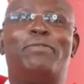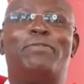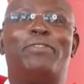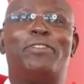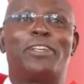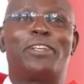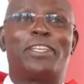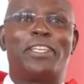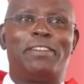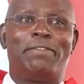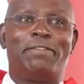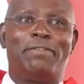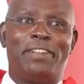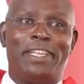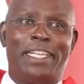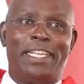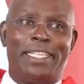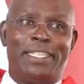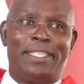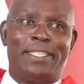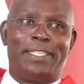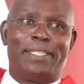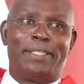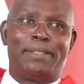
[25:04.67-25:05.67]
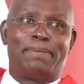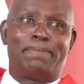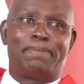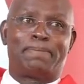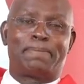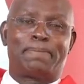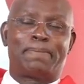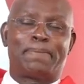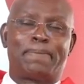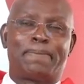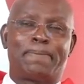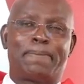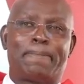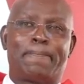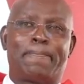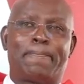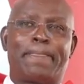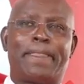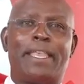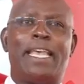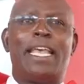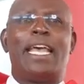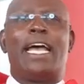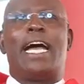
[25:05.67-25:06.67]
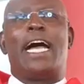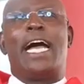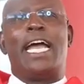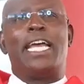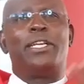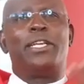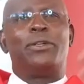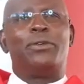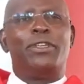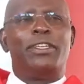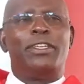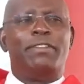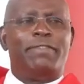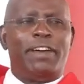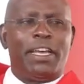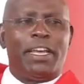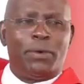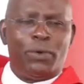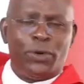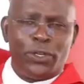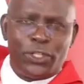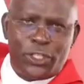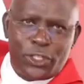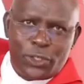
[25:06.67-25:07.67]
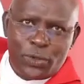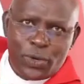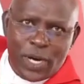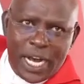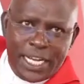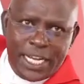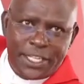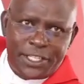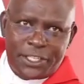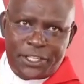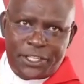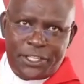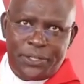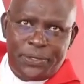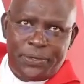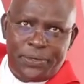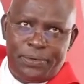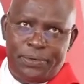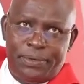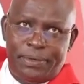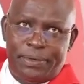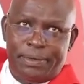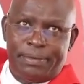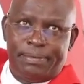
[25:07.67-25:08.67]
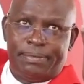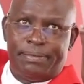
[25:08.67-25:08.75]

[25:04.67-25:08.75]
of forgiveness. I know if I was to ask you,